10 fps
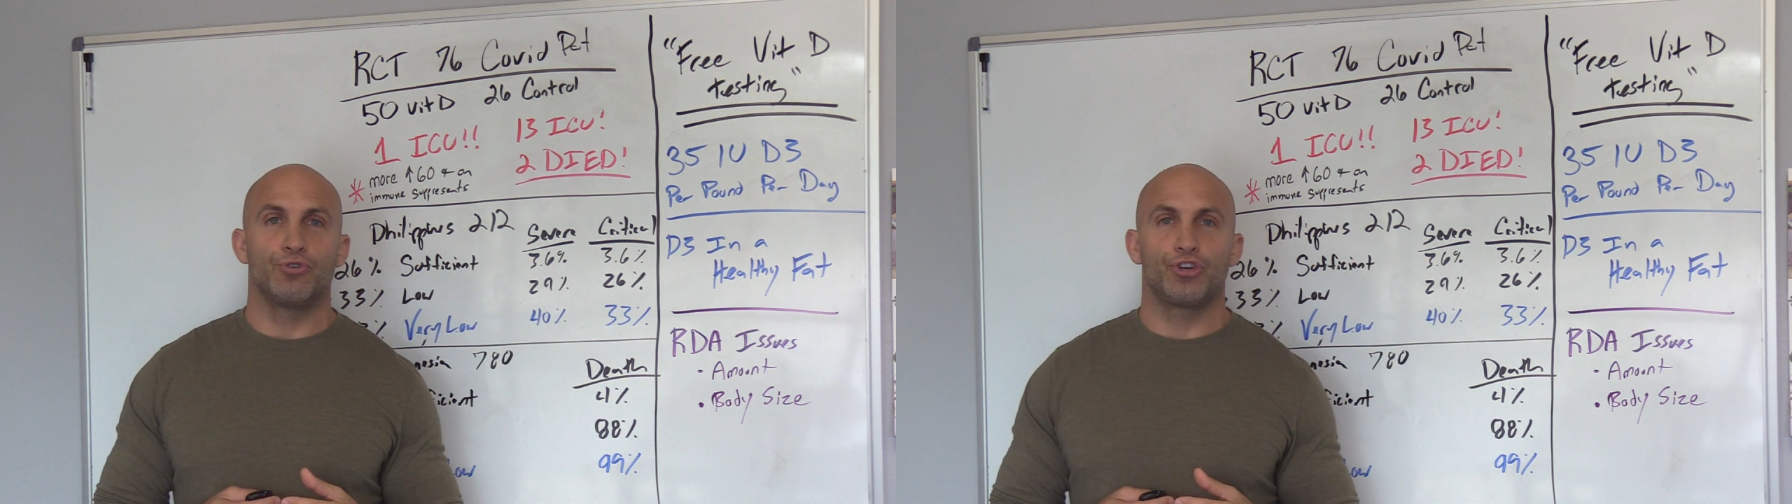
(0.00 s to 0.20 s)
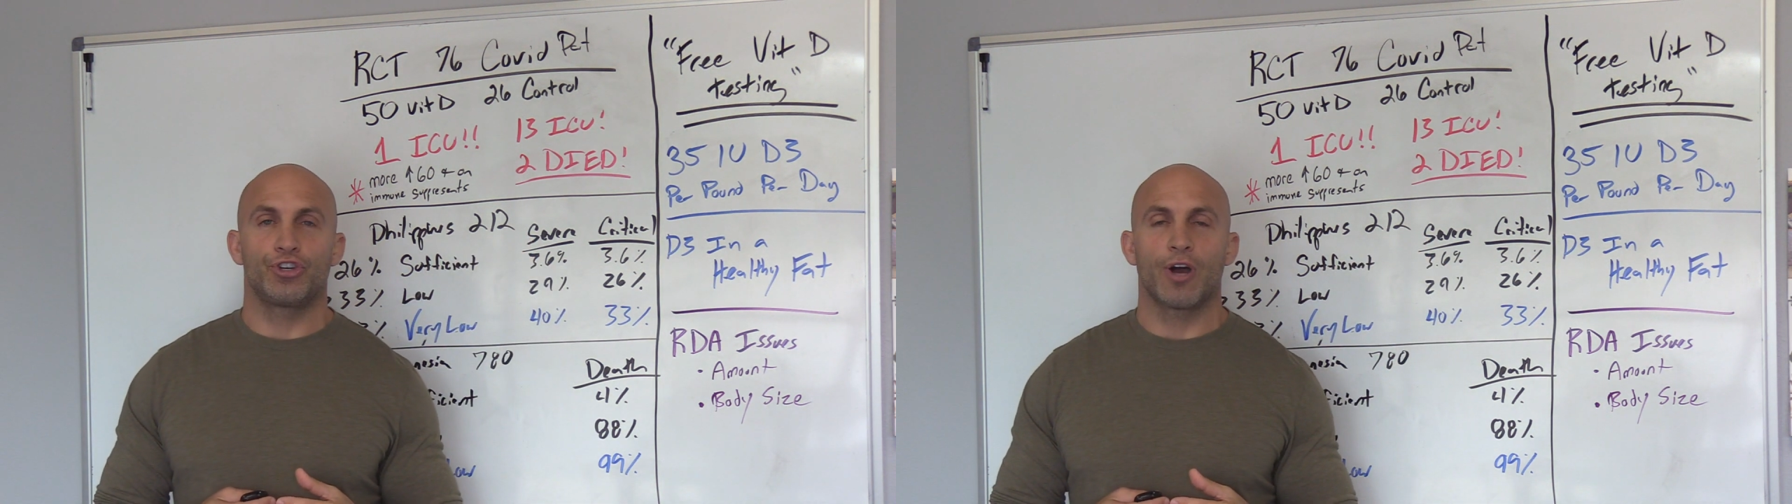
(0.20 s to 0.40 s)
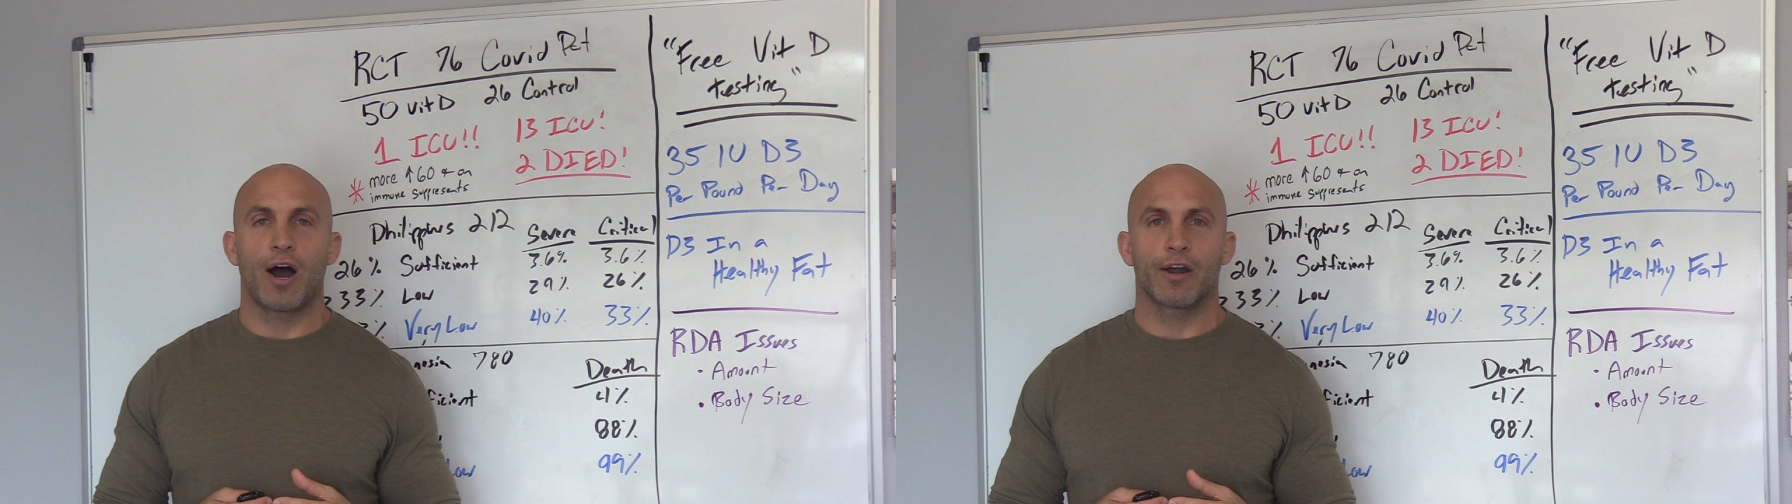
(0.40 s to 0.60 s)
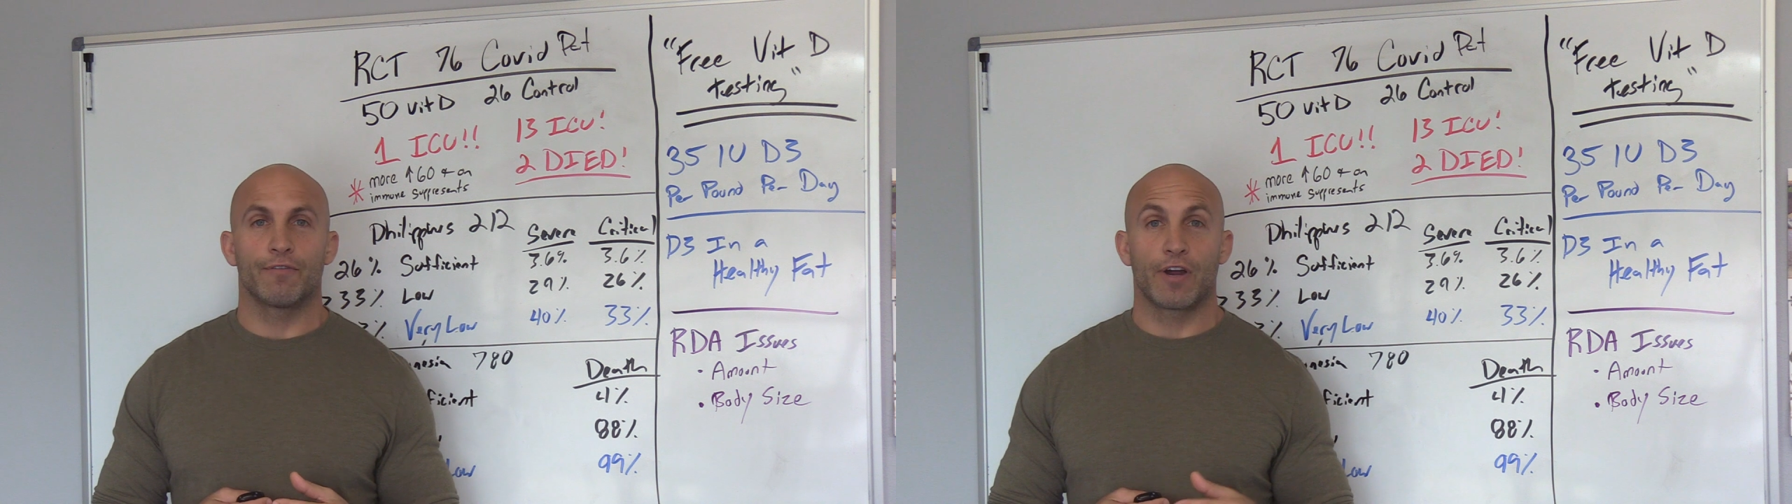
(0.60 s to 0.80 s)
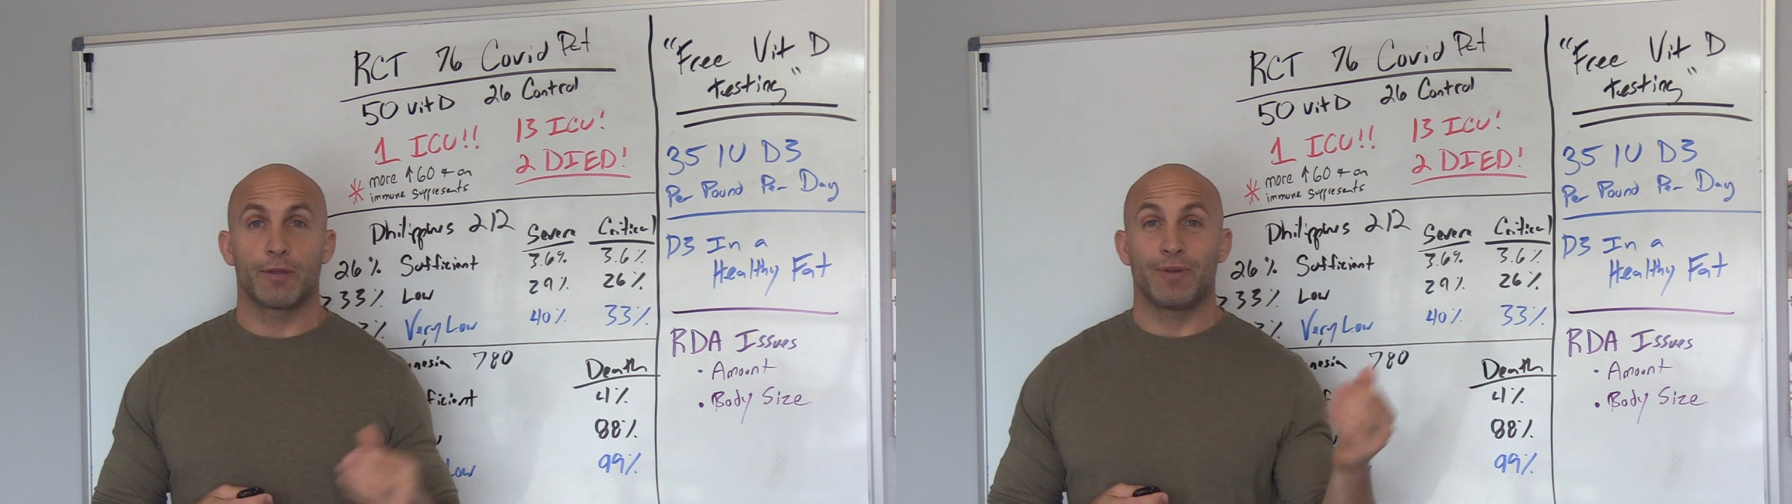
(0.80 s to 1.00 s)
IU shot
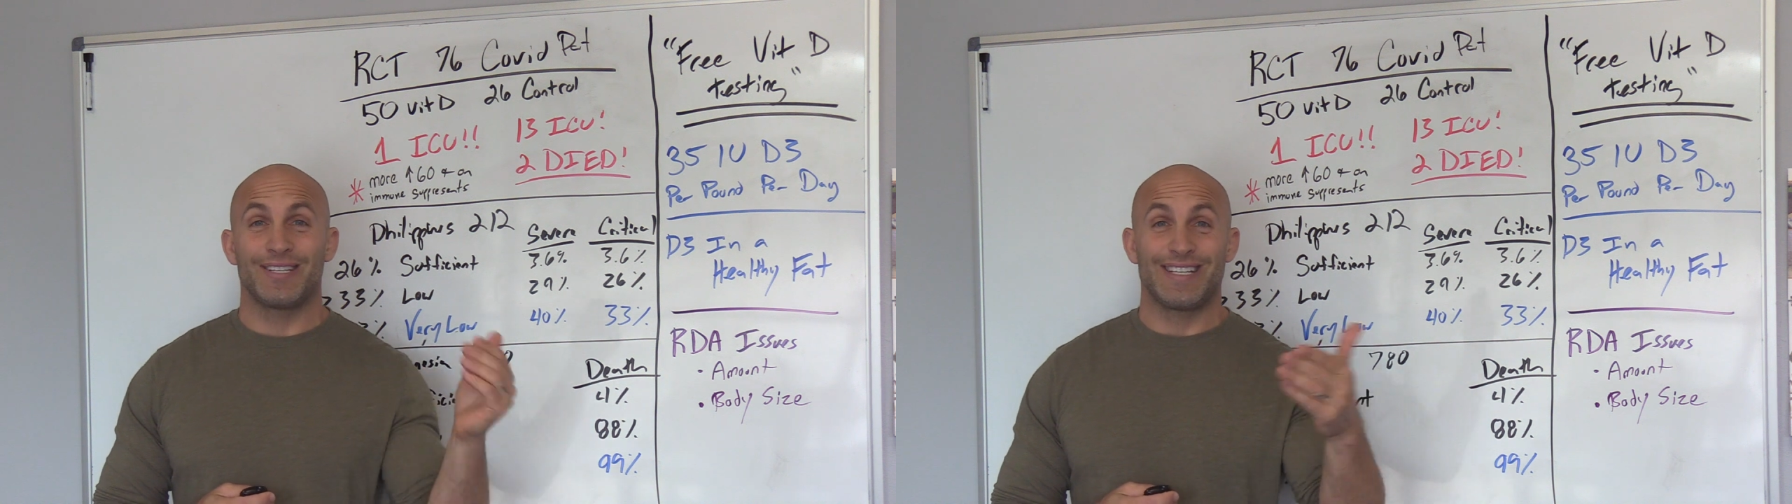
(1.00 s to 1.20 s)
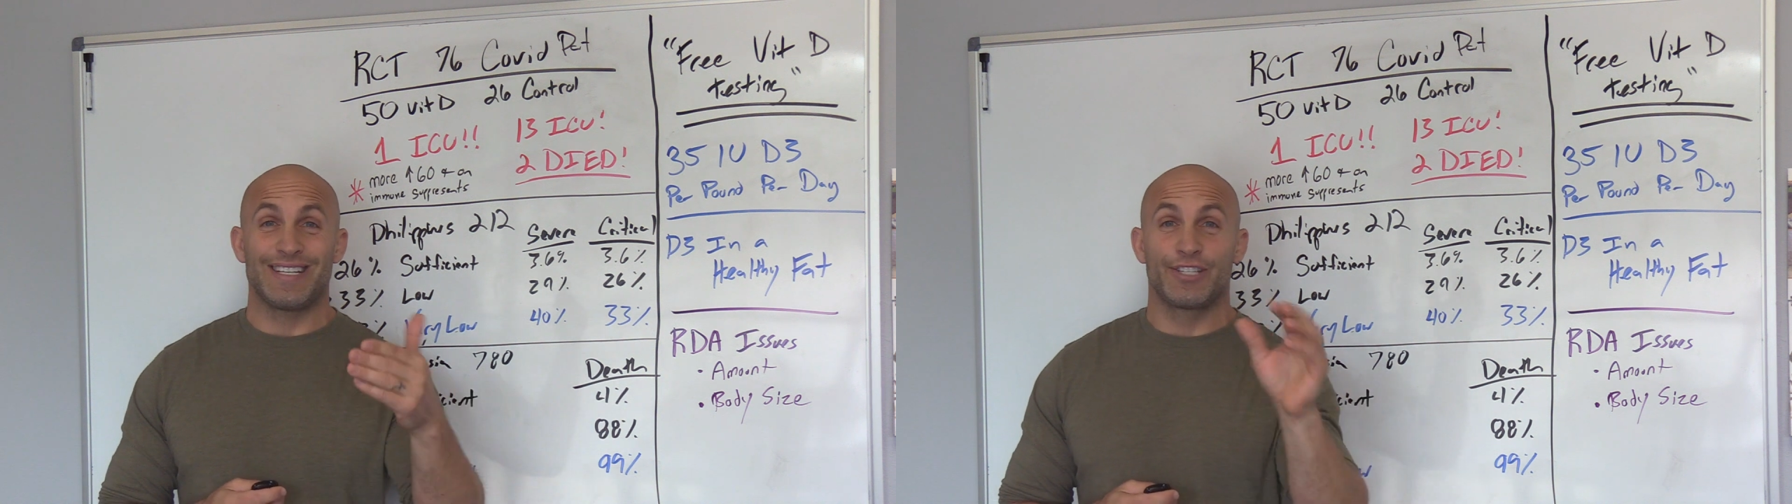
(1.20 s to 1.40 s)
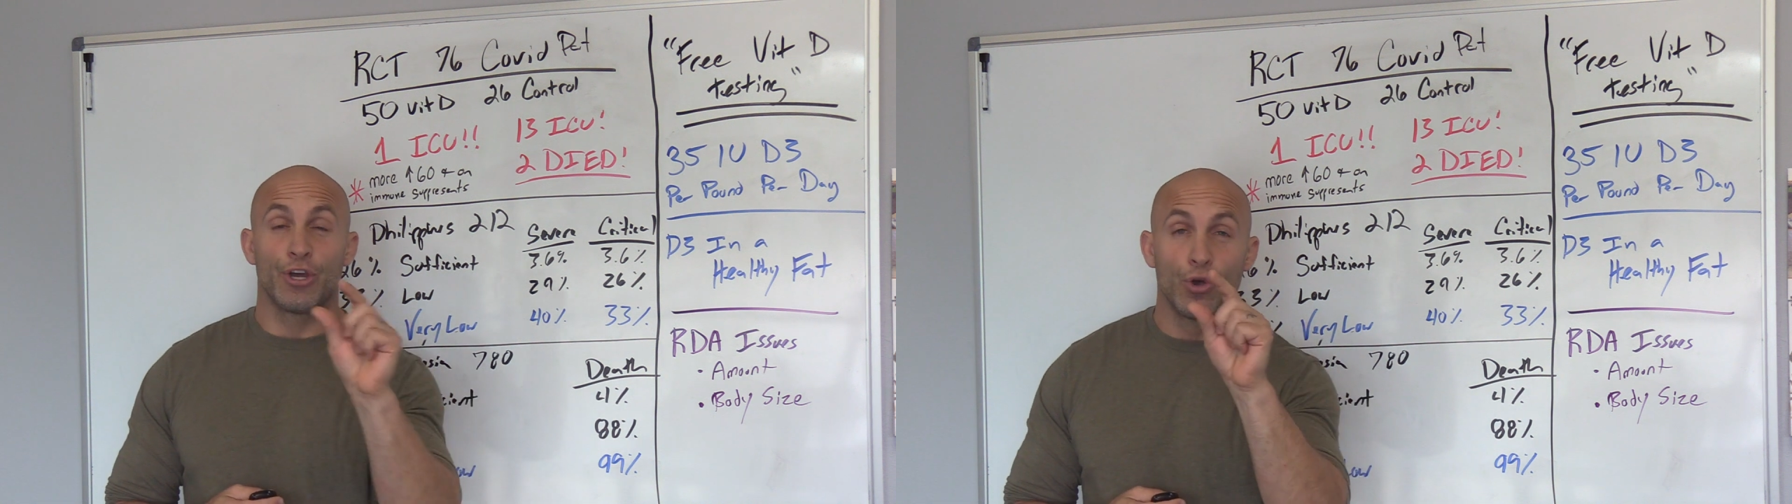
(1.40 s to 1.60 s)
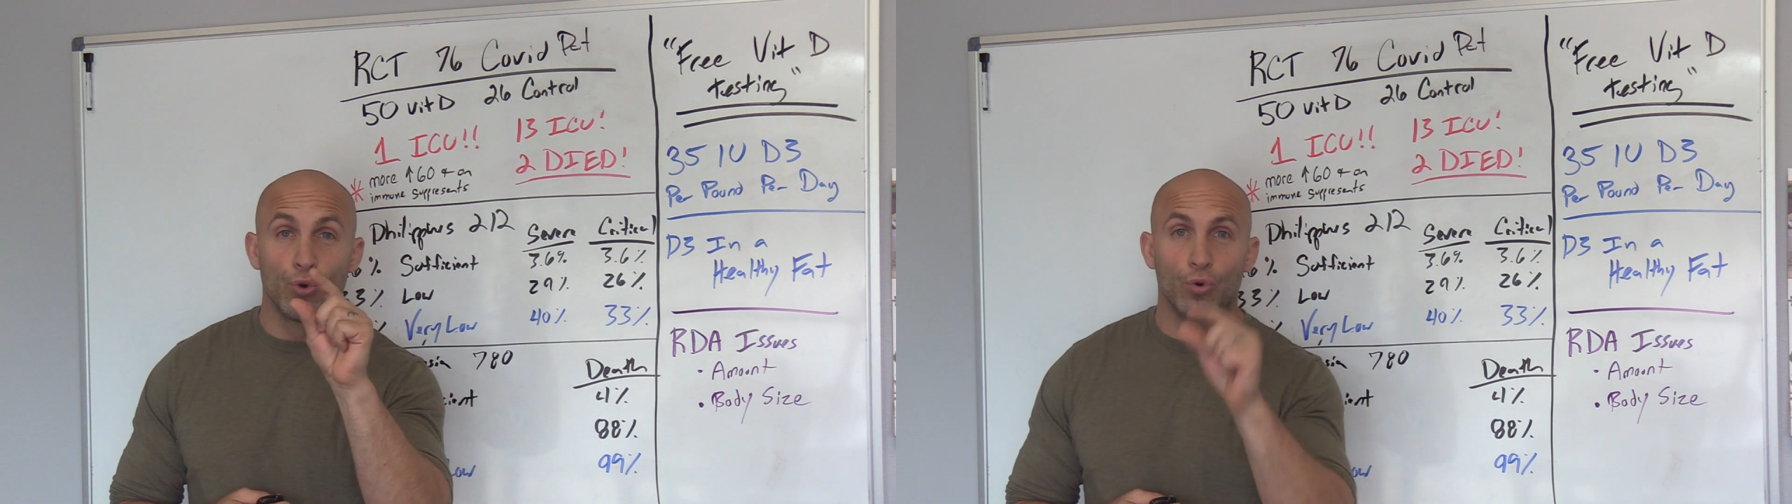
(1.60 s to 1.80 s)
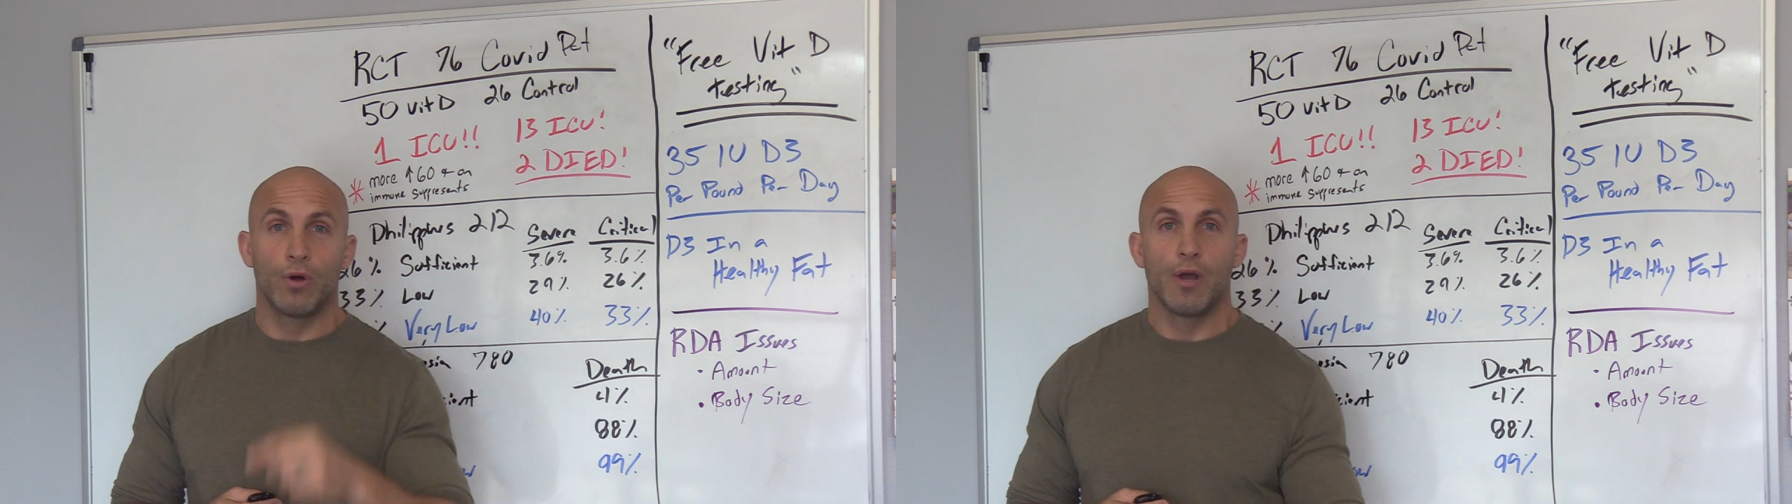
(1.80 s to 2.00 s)
of vitamin
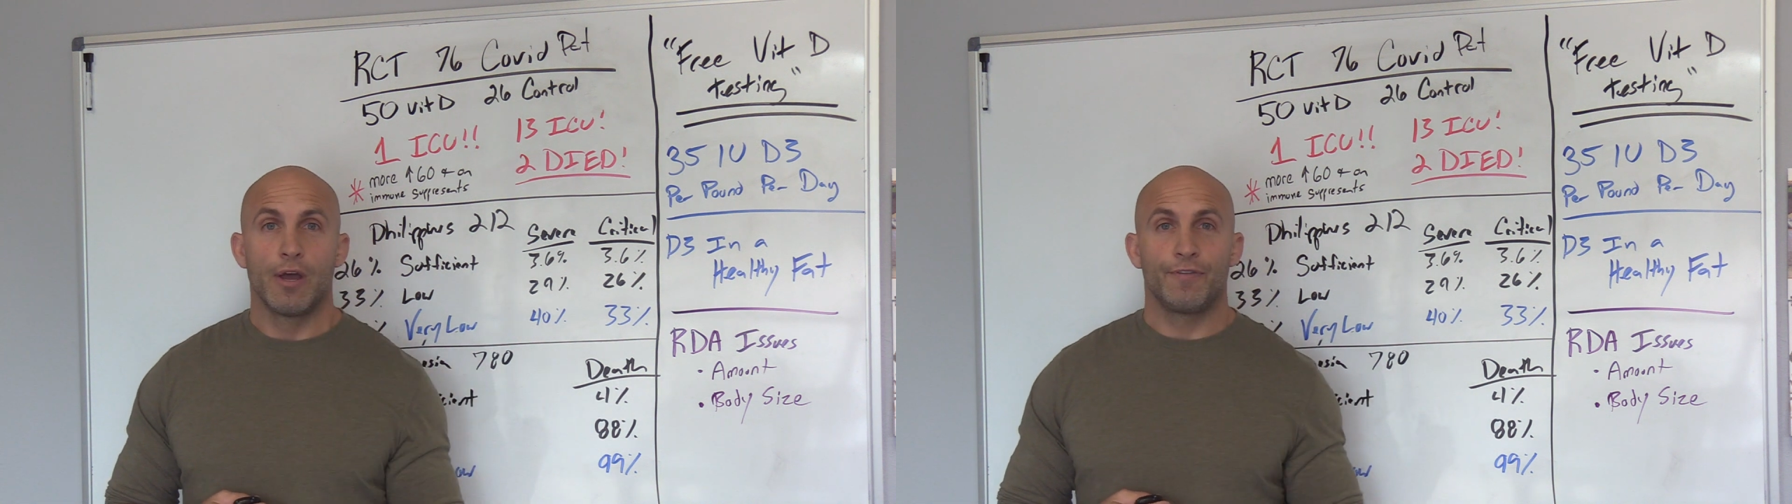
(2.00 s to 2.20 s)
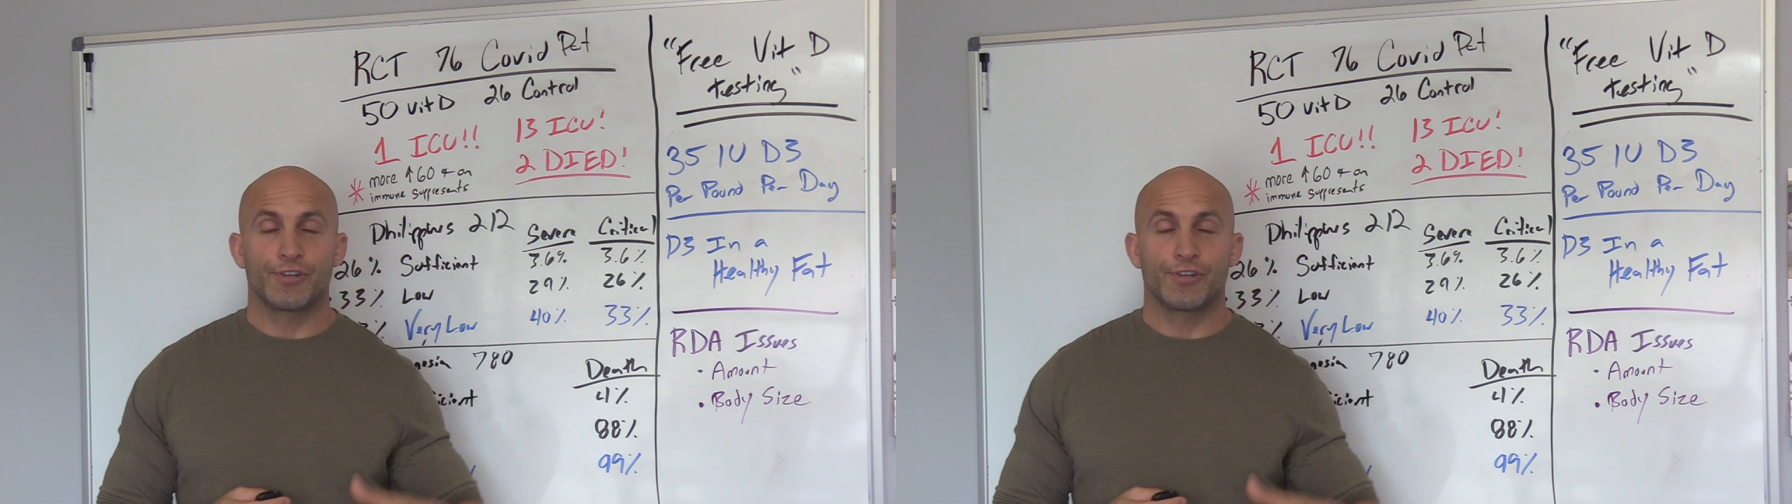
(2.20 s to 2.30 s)
D2,